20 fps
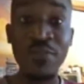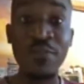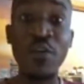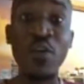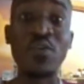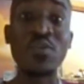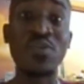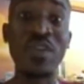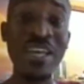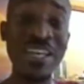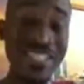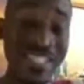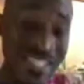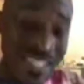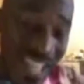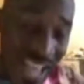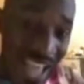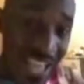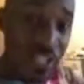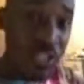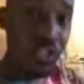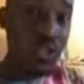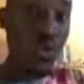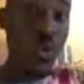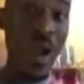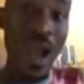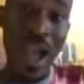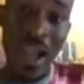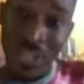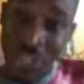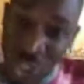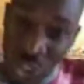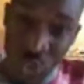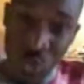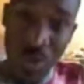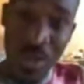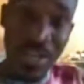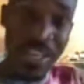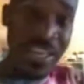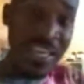But for these guys who
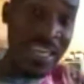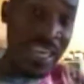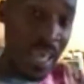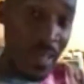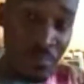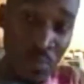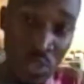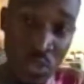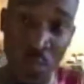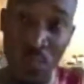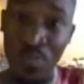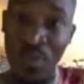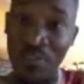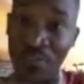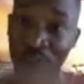actually came